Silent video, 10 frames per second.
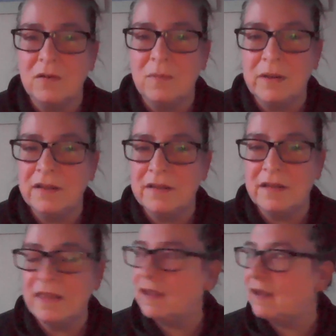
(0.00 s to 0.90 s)
Because I
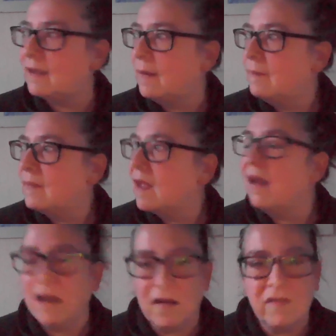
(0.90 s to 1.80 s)
think I
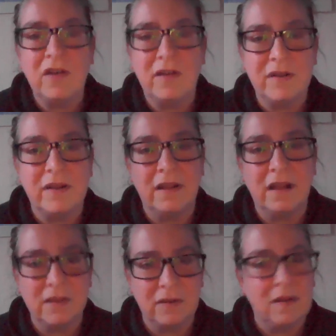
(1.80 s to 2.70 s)
love traveling.
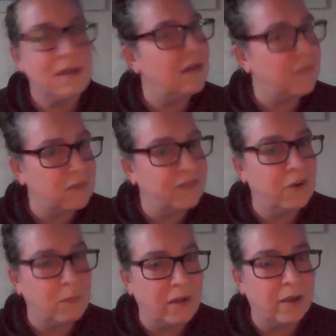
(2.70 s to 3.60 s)
I love all the
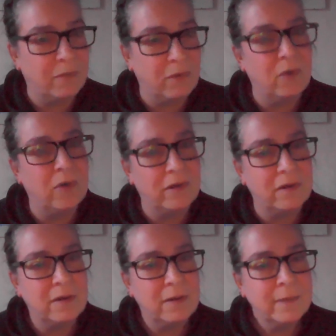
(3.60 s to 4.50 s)
fieldwork abroad.
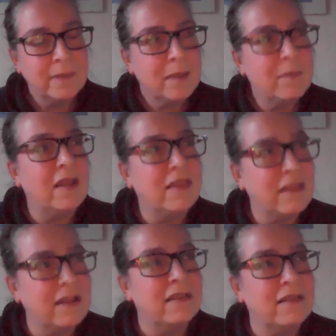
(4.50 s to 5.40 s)
But I think
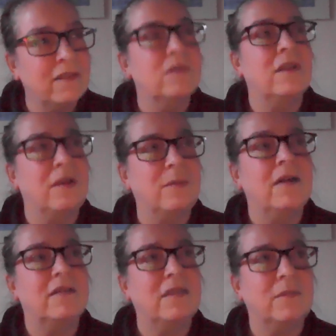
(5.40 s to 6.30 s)
there's still so
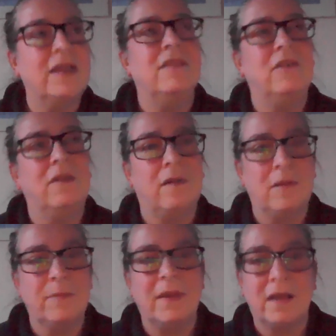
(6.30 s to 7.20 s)
much that we could do in our
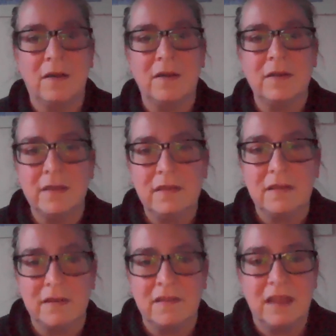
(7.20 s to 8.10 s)
own back gardens
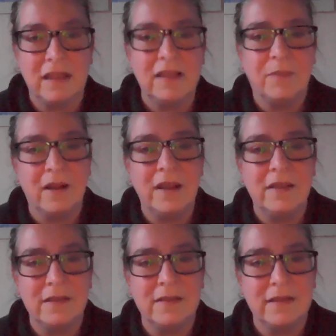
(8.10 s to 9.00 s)
and sing the
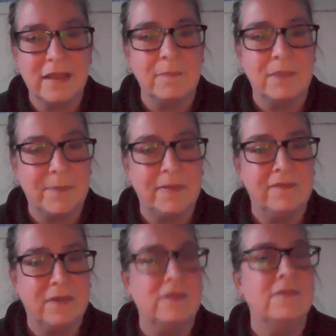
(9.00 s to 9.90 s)
praises and get people
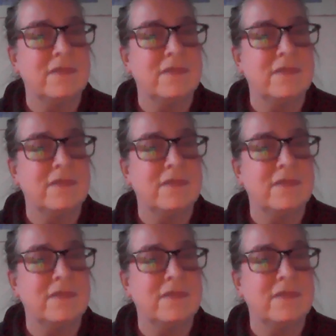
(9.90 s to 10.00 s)
involved.